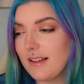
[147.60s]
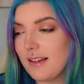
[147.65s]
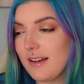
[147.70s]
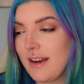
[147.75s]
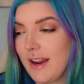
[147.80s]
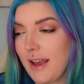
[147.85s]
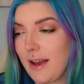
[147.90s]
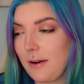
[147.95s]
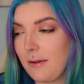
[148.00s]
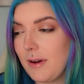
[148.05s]

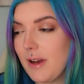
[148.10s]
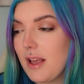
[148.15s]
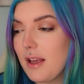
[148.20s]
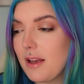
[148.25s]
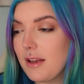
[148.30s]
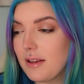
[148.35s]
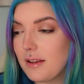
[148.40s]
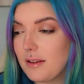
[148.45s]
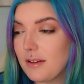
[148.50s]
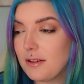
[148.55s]
Now,
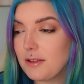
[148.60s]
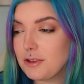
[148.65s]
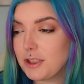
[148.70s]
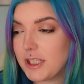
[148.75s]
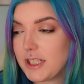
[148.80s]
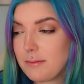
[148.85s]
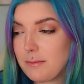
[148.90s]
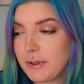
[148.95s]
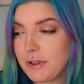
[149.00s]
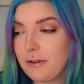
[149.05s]

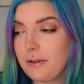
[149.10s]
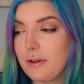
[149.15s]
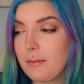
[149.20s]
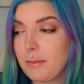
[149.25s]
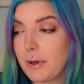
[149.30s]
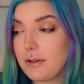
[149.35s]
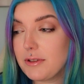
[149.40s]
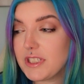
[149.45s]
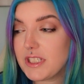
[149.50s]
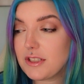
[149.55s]
Trend Mood
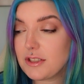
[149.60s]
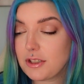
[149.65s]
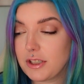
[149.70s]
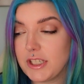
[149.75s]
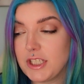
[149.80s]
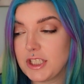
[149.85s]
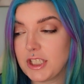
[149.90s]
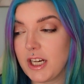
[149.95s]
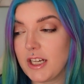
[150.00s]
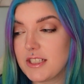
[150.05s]
posted
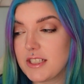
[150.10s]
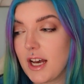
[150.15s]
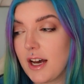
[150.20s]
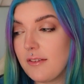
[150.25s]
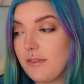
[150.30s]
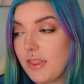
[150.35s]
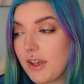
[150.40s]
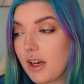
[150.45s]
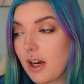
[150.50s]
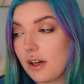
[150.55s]
screenshots
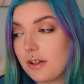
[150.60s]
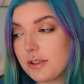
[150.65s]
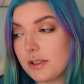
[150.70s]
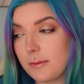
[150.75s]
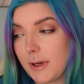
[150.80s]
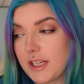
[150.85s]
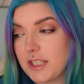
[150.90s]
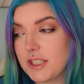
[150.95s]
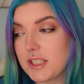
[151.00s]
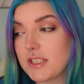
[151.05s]
of the color
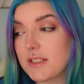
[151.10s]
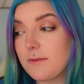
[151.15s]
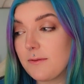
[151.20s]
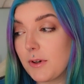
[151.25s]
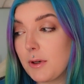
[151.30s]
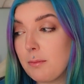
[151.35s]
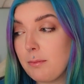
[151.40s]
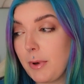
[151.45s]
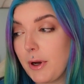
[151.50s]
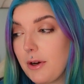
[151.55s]
ranges
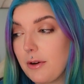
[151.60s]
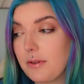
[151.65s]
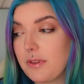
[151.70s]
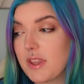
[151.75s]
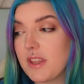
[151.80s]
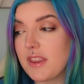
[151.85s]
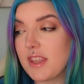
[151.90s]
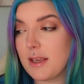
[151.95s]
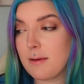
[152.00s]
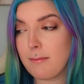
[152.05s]
for both
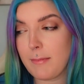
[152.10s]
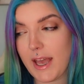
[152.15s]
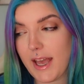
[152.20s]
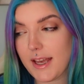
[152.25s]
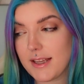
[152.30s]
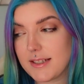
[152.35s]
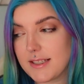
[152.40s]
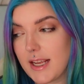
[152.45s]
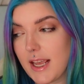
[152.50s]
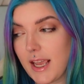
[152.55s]
the
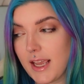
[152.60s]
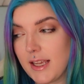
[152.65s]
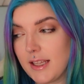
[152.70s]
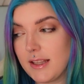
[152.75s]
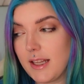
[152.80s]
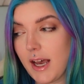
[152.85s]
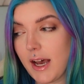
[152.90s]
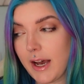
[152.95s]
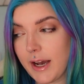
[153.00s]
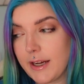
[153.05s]
matte and
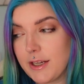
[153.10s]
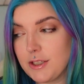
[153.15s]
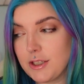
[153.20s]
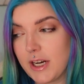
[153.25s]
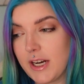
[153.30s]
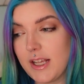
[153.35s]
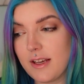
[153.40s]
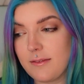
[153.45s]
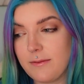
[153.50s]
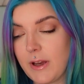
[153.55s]
the
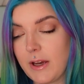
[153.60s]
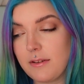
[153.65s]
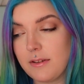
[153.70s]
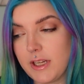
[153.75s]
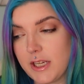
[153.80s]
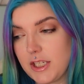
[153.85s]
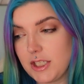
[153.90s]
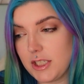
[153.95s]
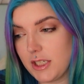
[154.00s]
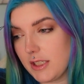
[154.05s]
hydrating
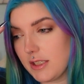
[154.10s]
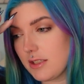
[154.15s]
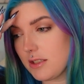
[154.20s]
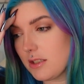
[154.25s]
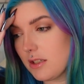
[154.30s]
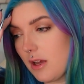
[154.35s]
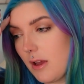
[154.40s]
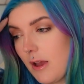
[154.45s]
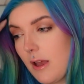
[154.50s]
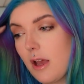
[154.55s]
foundations,
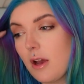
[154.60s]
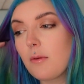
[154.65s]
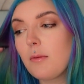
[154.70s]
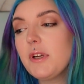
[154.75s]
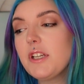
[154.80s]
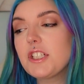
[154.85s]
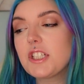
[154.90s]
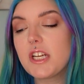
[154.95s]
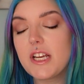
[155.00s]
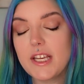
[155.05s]

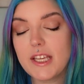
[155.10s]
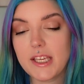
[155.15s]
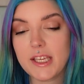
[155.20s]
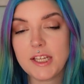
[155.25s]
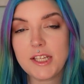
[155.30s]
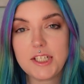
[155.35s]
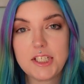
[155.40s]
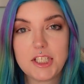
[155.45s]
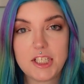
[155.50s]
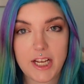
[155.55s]
which
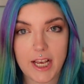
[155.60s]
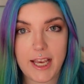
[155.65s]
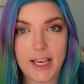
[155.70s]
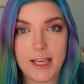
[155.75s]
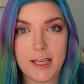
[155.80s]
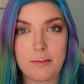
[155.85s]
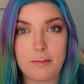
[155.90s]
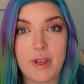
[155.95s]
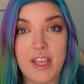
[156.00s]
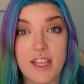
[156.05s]
each
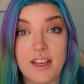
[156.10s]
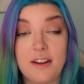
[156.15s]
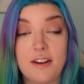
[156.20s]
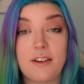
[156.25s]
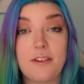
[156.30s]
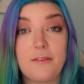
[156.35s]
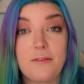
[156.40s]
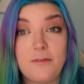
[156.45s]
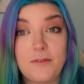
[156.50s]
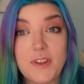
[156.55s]
came in
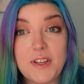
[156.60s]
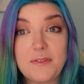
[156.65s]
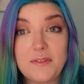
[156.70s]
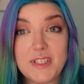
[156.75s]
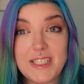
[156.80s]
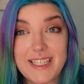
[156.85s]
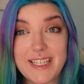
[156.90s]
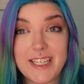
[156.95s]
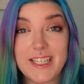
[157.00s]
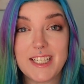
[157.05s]

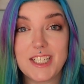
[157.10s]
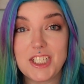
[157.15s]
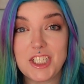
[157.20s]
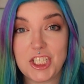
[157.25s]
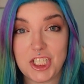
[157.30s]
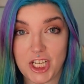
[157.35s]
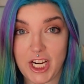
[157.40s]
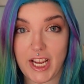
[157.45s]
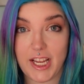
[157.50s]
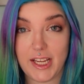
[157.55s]
15
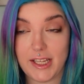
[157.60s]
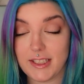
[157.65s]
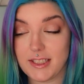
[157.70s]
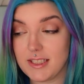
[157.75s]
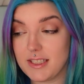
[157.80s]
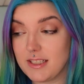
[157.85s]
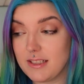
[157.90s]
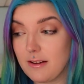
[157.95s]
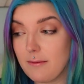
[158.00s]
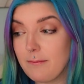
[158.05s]

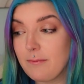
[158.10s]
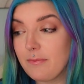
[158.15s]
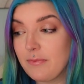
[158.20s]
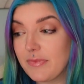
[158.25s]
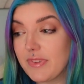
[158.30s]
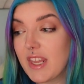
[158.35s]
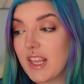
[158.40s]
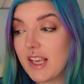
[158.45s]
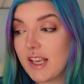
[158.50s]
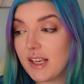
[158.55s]
shades.
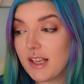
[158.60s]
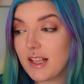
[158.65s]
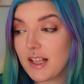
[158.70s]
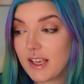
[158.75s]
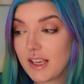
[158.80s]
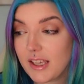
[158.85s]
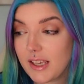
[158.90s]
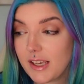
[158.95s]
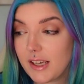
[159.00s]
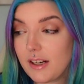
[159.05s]

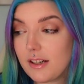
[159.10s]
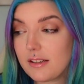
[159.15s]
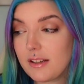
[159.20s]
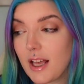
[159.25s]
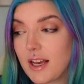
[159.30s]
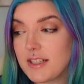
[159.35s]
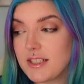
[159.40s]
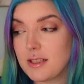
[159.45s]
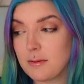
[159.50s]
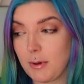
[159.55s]
Here
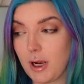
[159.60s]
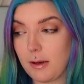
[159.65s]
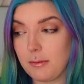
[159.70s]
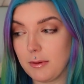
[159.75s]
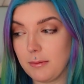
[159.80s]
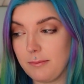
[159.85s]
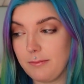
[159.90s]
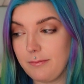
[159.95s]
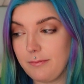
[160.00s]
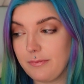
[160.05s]
lies the problem.